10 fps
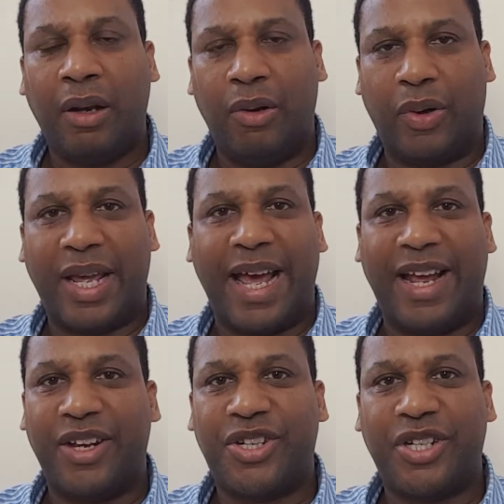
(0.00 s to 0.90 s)
look
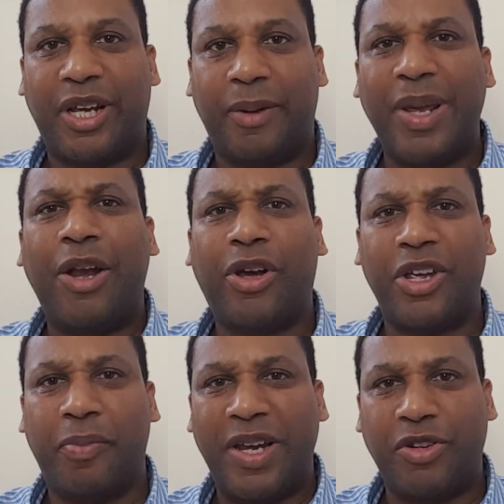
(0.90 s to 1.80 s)
at
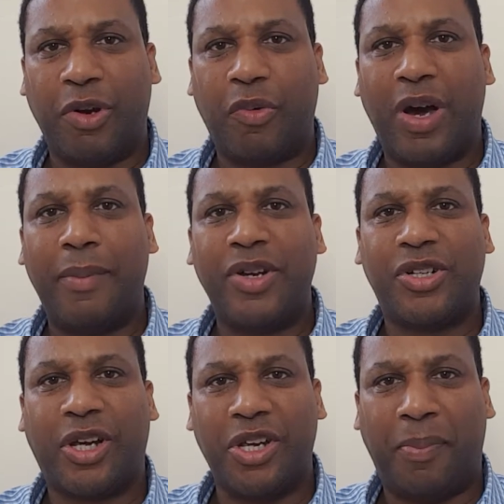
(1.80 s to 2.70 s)
your basic
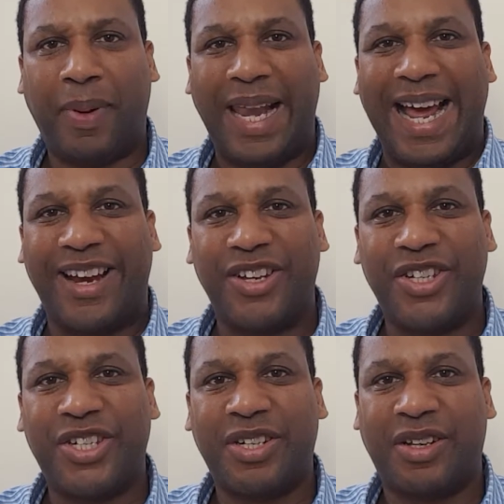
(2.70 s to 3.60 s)
requirements, look at your
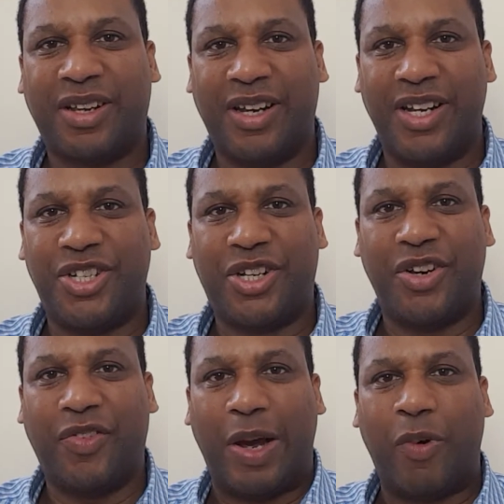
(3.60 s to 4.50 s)
plans, and this is
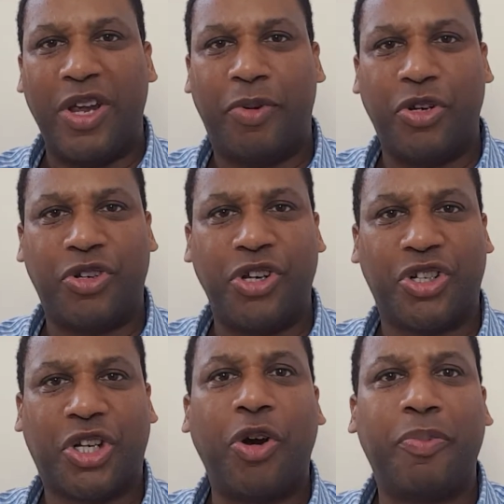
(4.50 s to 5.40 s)
kind of like where you're producing
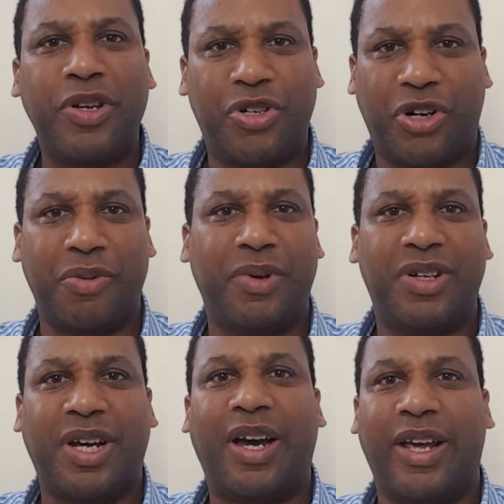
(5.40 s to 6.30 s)
your scoping
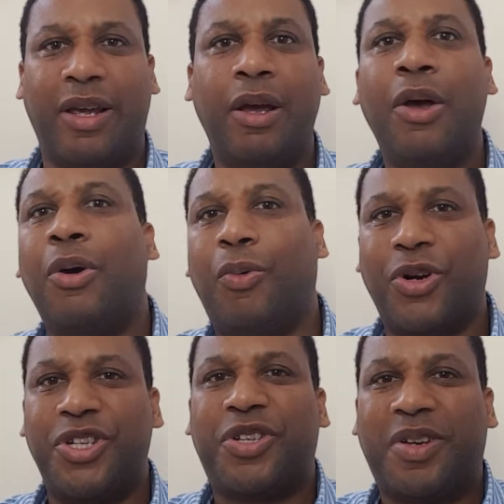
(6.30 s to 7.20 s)
document, i.e.
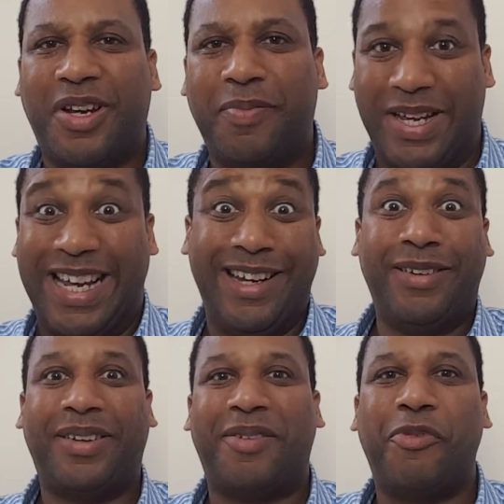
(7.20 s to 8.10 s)
what is going to be
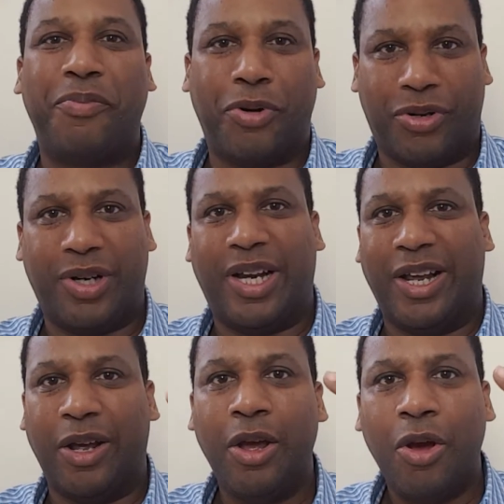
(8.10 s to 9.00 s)
in, and more
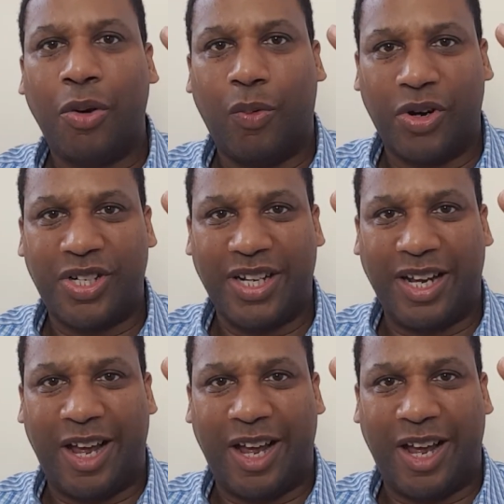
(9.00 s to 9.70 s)
importantly, what